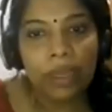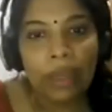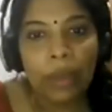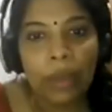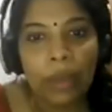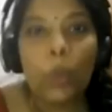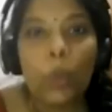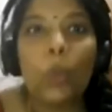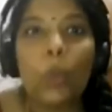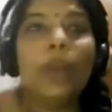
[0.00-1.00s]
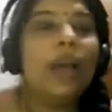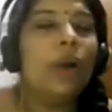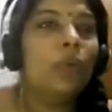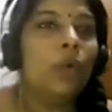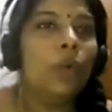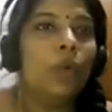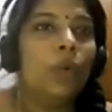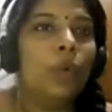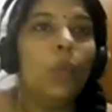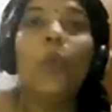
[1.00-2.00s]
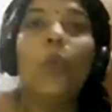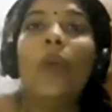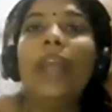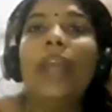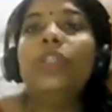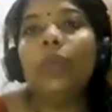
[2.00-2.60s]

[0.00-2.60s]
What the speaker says: Now, when to eat?